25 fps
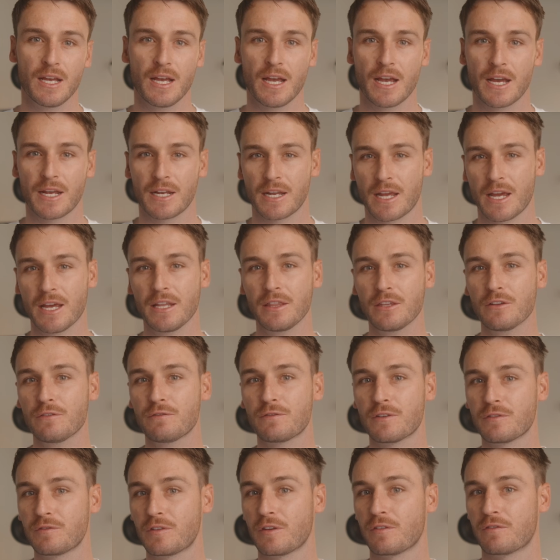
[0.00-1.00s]
And at the
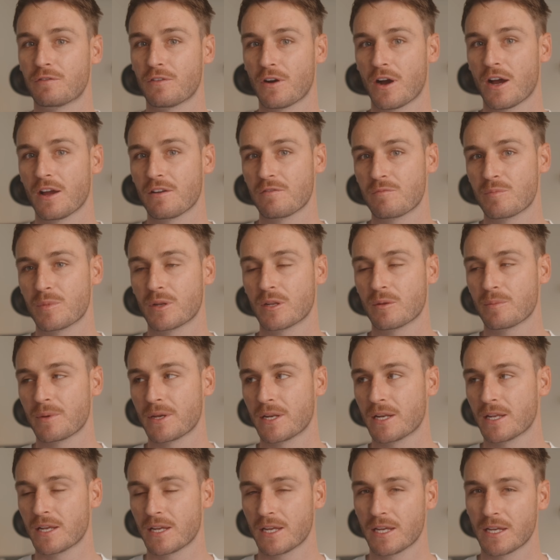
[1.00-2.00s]

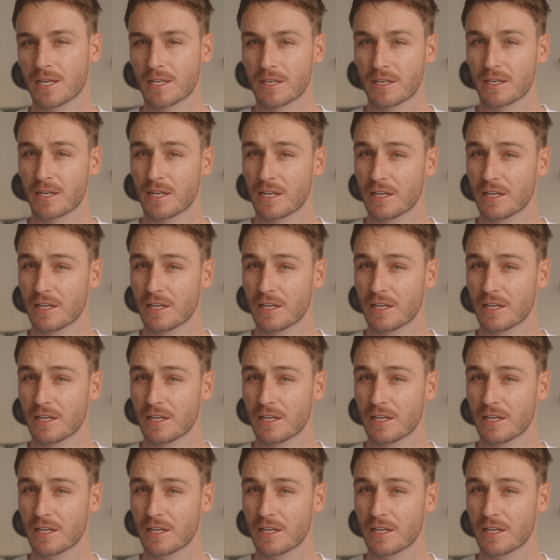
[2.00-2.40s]
55mm N,